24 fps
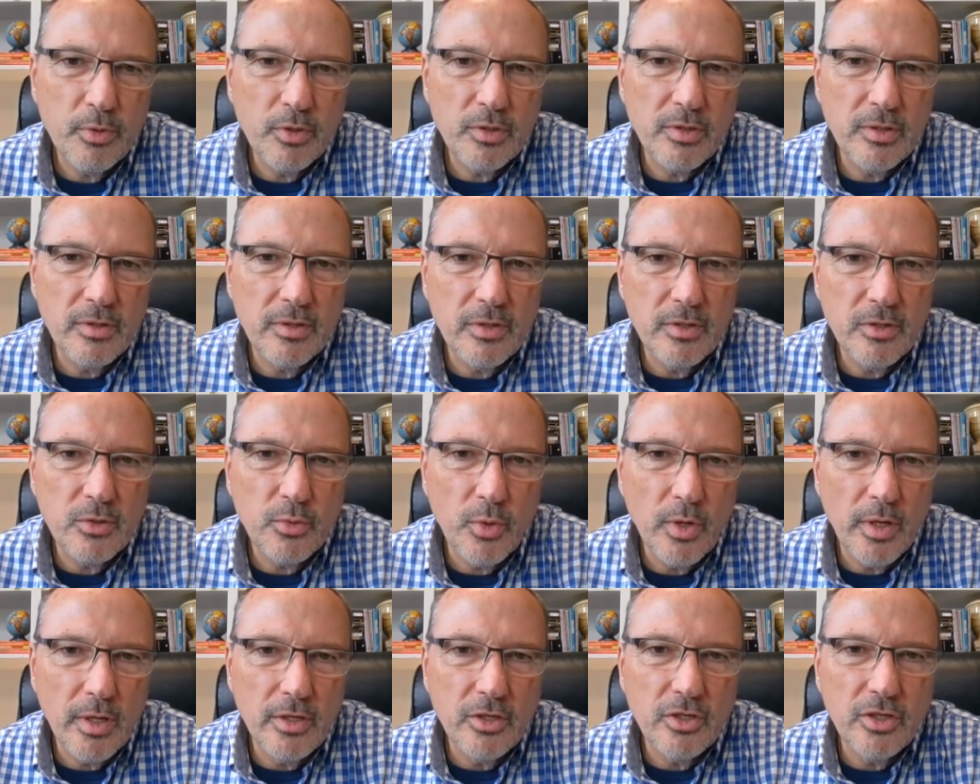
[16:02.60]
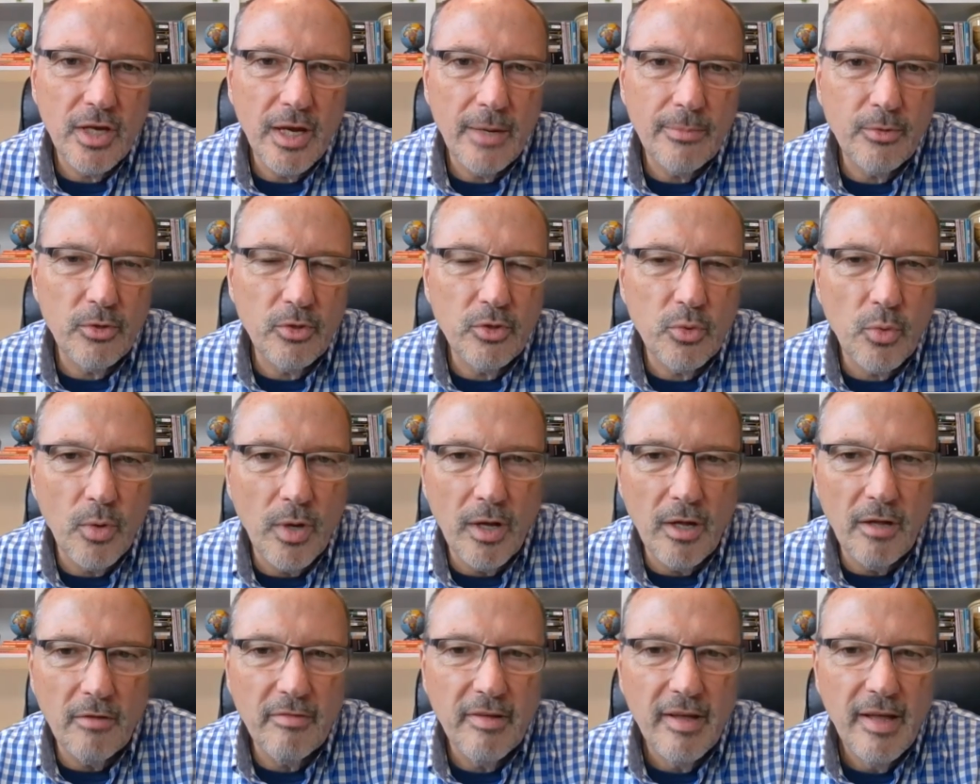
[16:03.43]
puts it this way in chapter
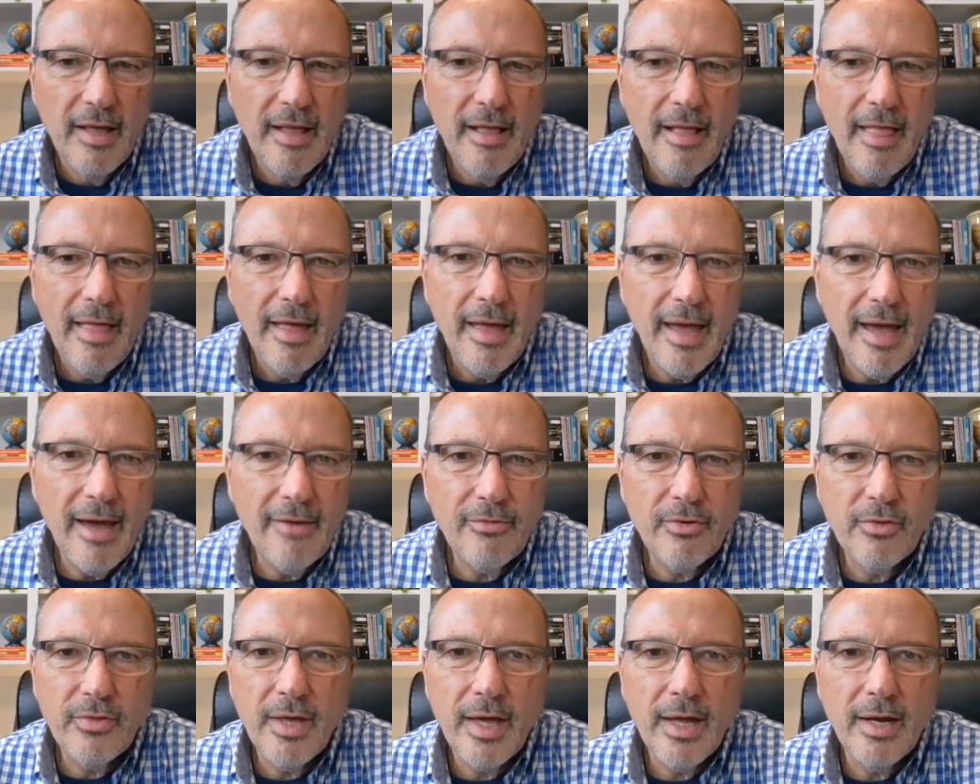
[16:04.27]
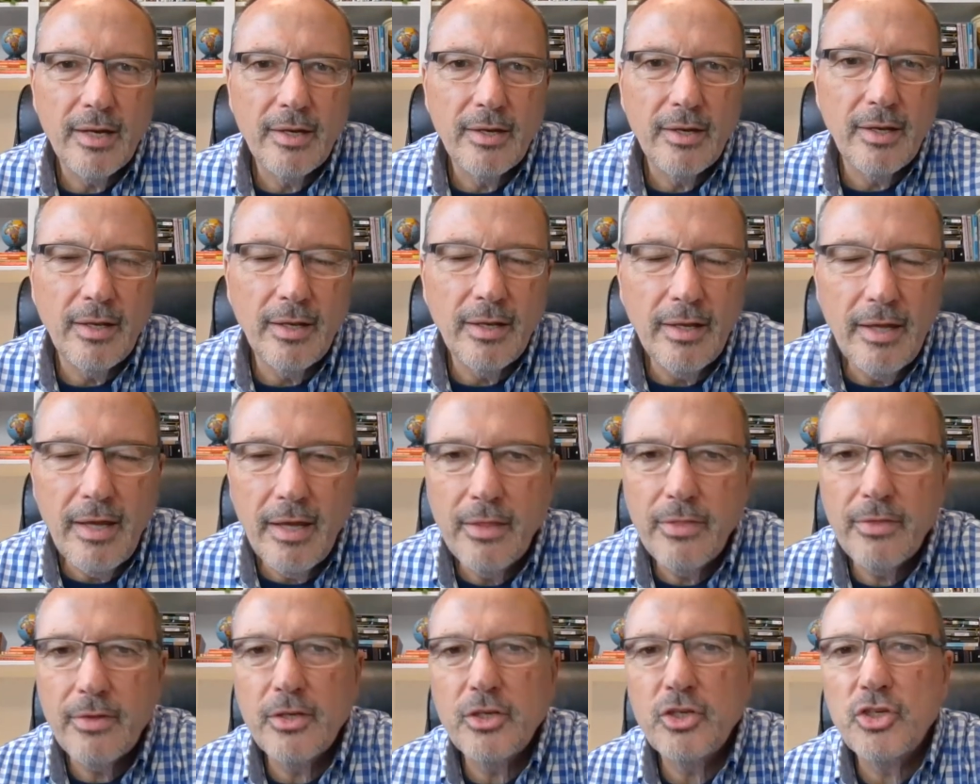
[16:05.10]
12. After that
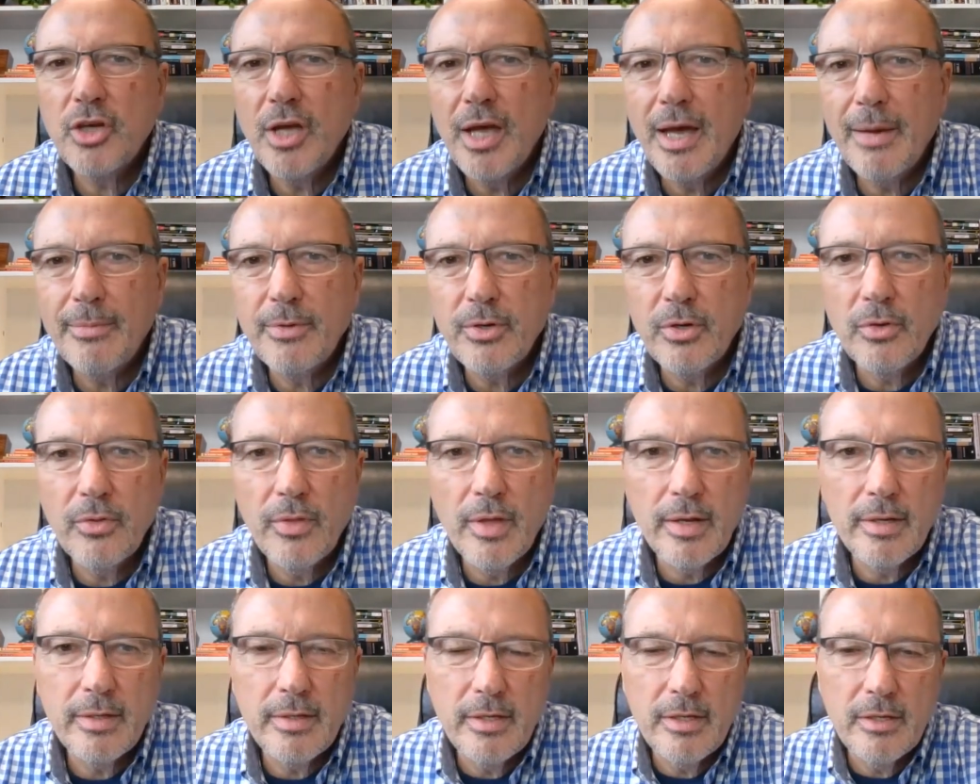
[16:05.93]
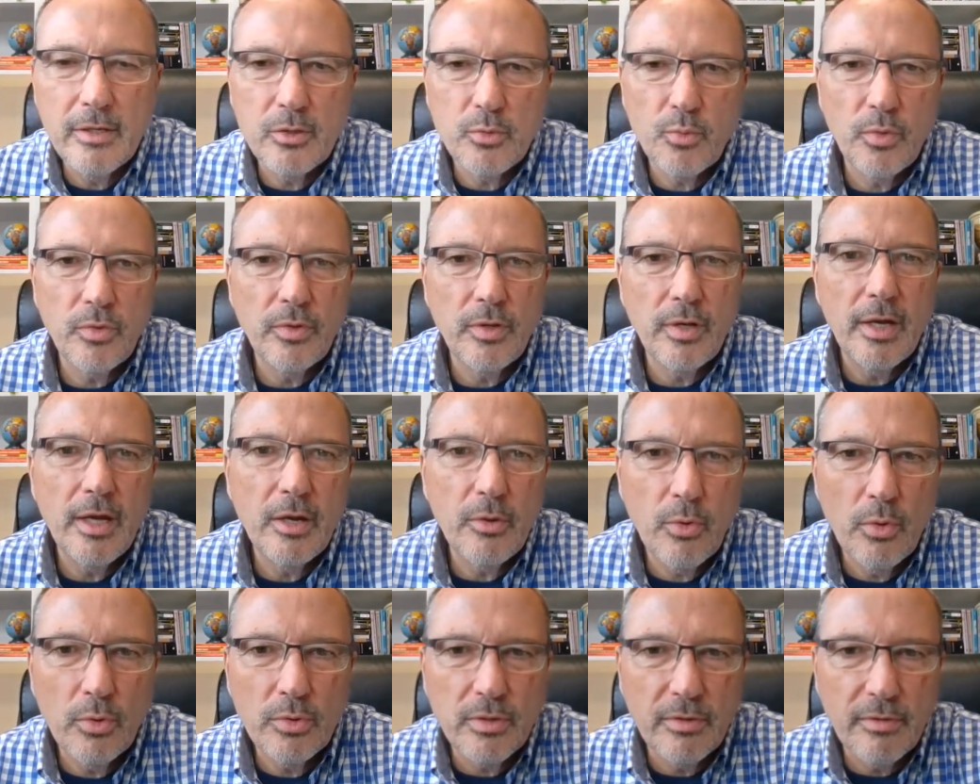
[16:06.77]
lengthy chapter that deals with the
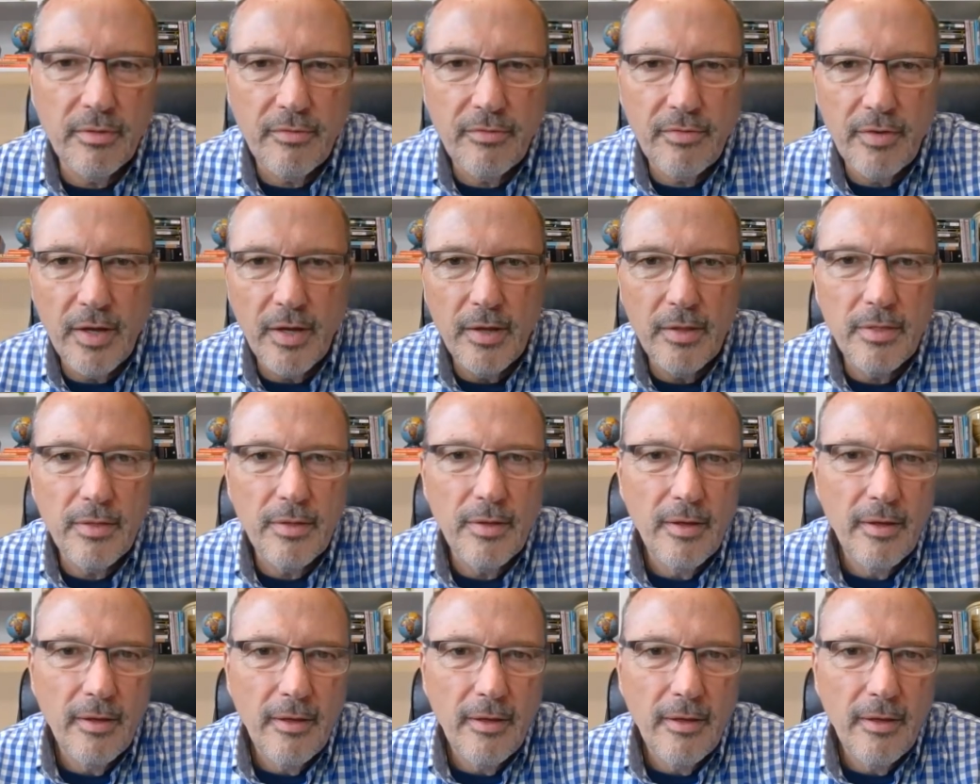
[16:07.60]
heroes of the faith,